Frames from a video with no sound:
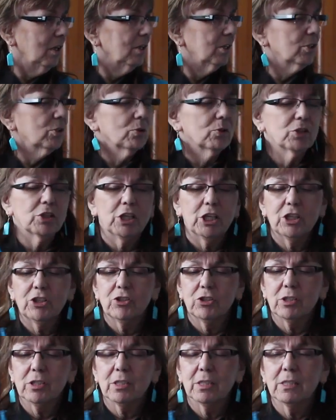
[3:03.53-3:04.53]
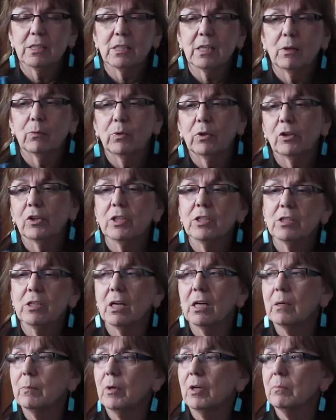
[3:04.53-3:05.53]
So teachers can say, we're going to
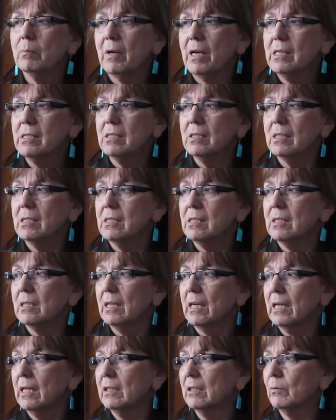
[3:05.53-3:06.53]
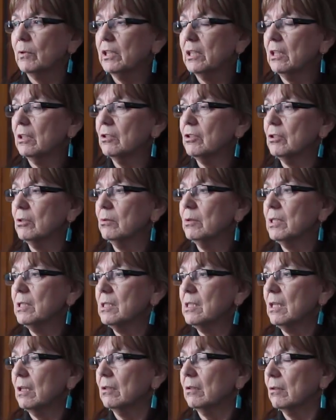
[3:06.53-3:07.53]
talk about baskets today, and then what they'll do
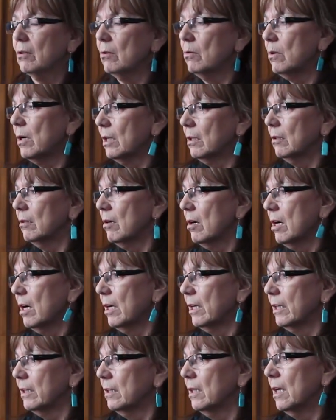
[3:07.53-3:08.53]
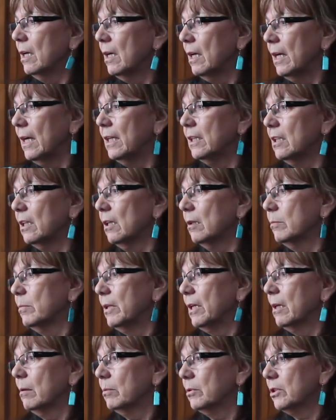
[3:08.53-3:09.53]
is they'll go online and they'll
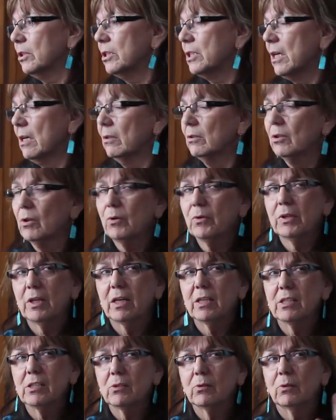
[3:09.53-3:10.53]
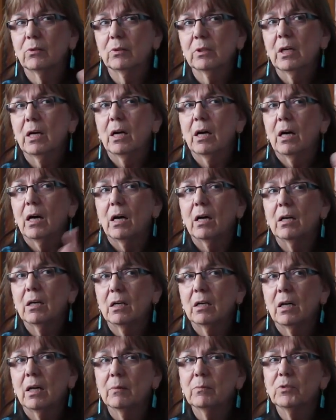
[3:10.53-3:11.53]
be able to download that. So
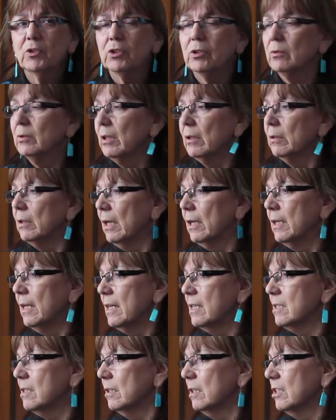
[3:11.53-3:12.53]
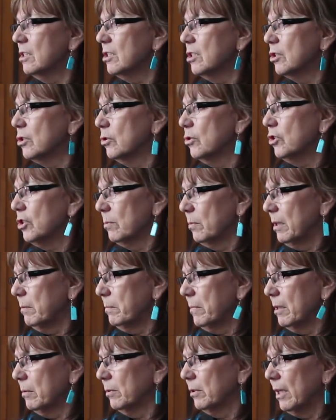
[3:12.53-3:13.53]
I'm sure, and as an institution, you might
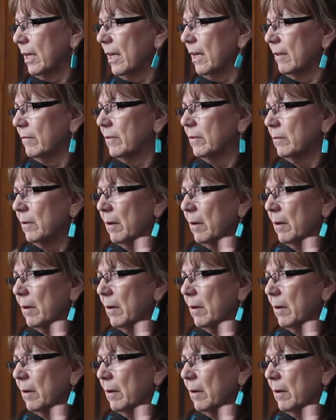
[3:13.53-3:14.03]
be able to have it.